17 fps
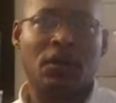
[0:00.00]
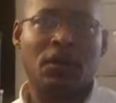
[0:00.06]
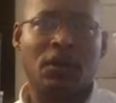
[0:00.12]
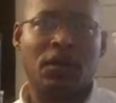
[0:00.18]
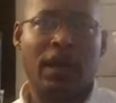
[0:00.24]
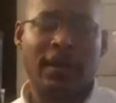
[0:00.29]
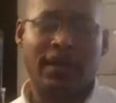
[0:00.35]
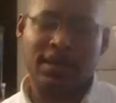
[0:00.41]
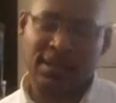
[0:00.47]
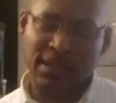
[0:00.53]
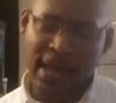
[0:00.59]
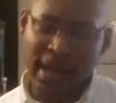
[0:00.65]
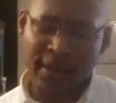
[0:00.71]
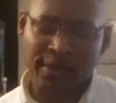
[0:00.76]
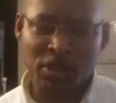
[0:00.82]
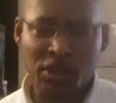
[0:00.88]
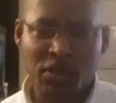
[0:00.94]
At the
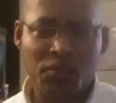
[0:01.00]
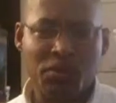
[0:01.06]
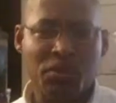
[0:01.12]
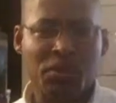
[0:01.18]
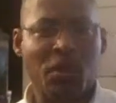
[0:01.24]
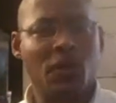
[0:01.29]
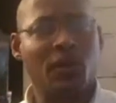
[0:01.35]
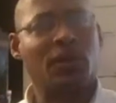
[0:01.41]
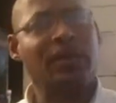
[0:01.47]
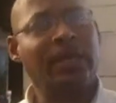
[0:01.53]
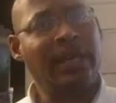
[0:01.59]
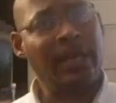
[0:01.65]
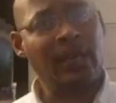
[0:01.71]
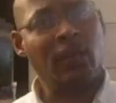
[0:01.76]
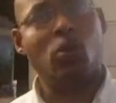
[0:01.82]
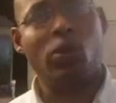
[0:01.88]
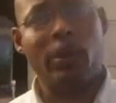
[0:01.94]
time, she was currently in
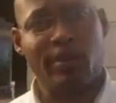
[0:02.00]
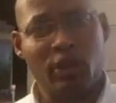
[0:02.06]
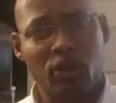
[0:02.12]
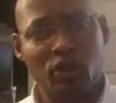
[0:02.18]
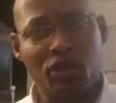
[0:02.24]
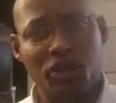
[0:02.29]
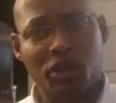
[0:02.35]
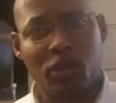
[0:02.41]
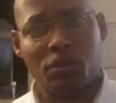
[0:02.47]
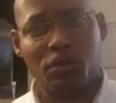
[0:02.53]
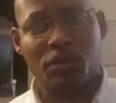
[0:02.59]
a women's shelter,